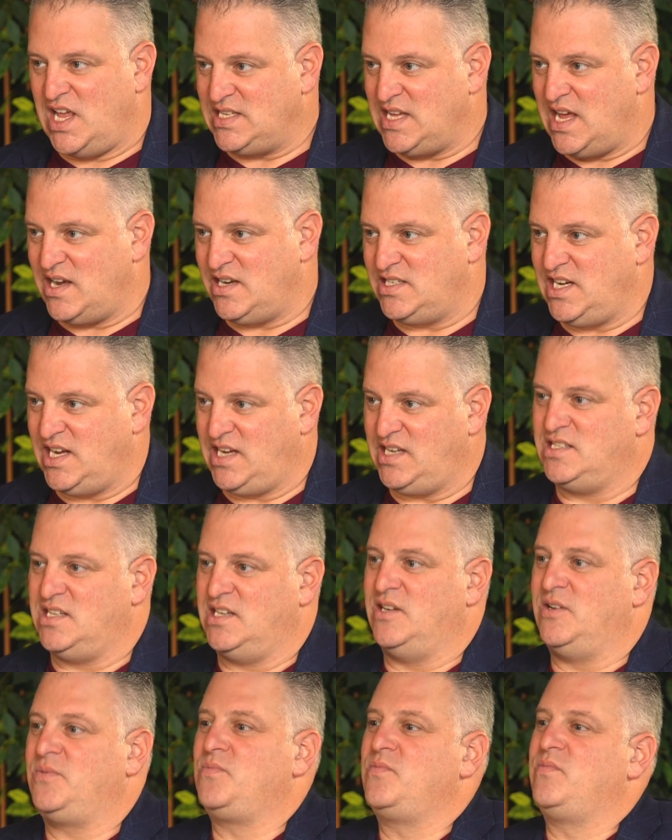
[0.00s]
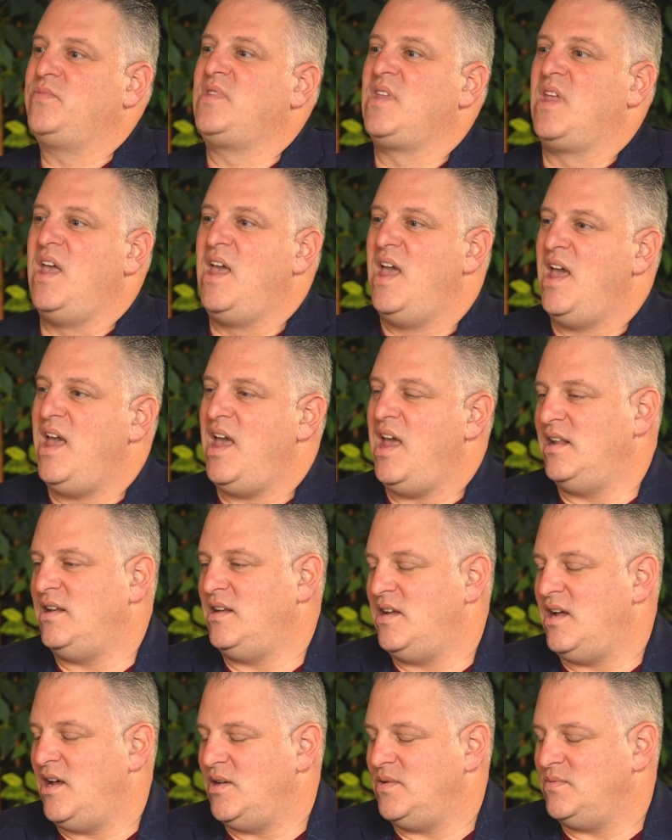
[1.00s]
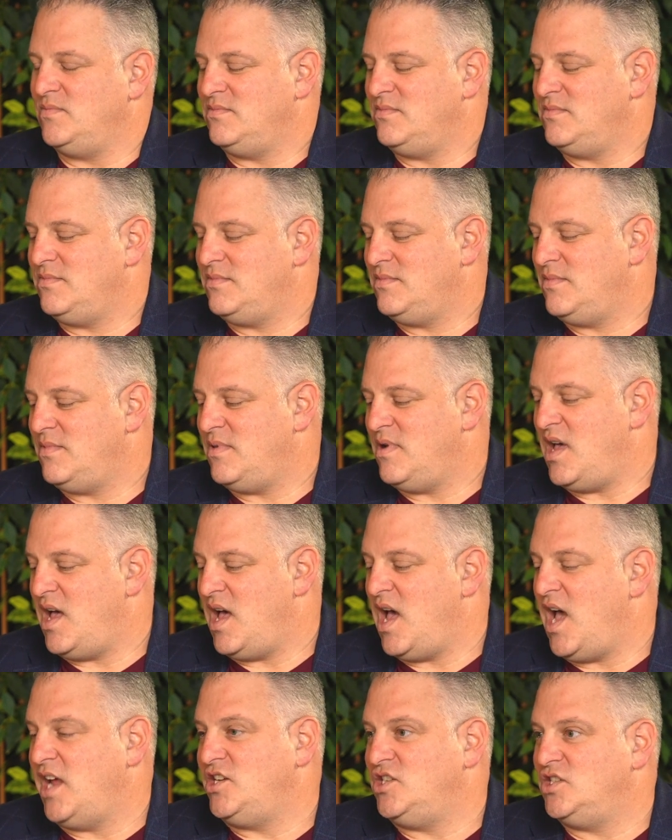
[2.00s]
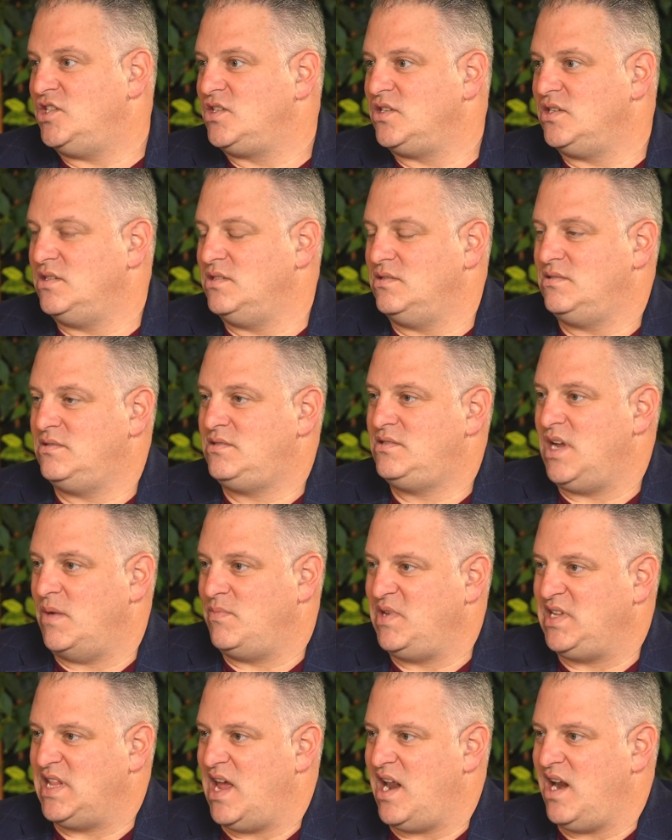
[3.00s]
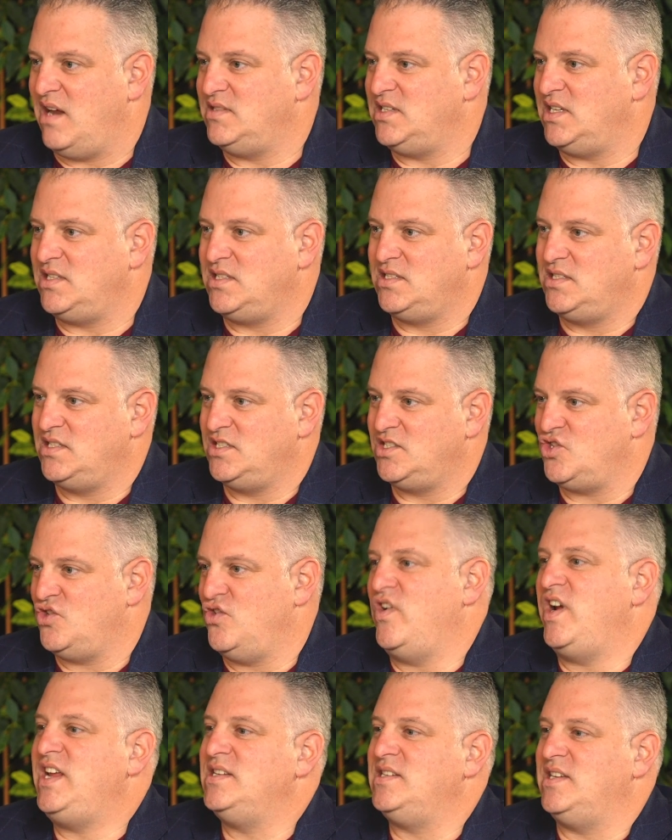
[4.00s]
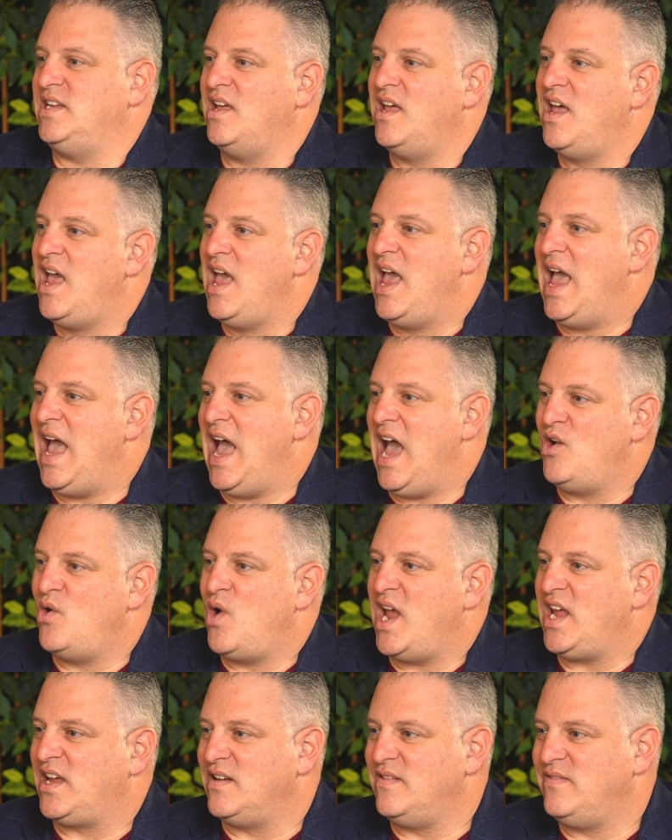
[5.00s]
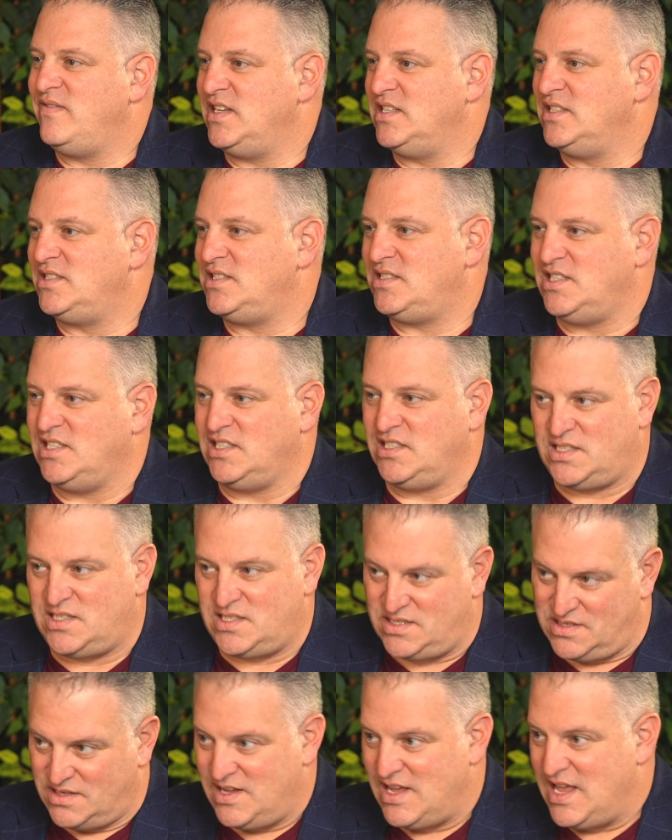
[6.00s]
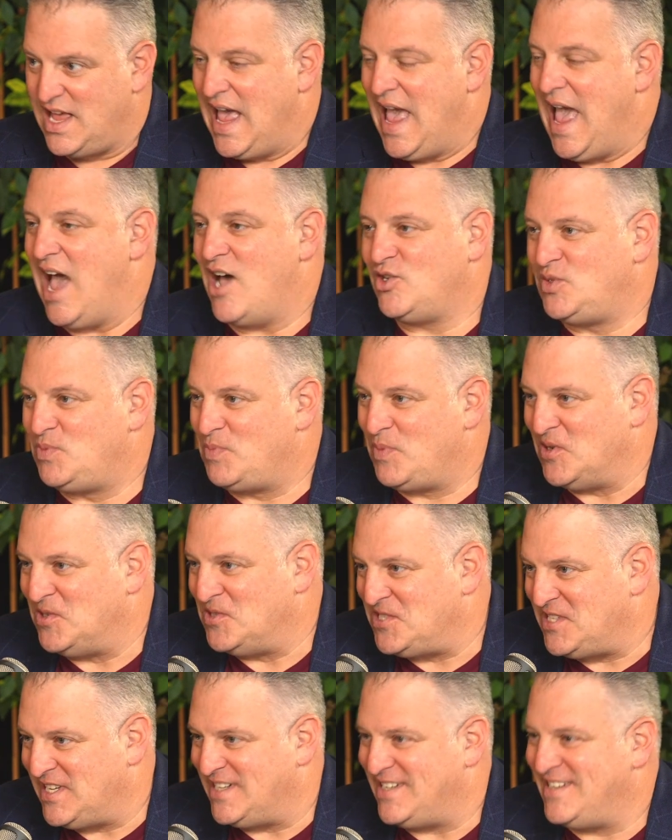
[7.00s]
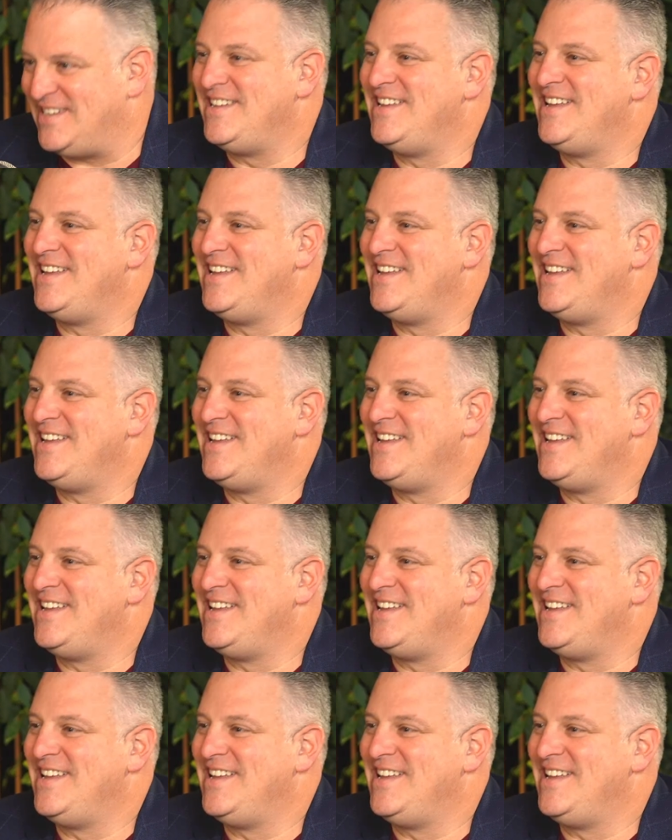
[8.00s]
how to change it. And I just couldn't stomach that. I was like, this is crazy. How do I convince this house person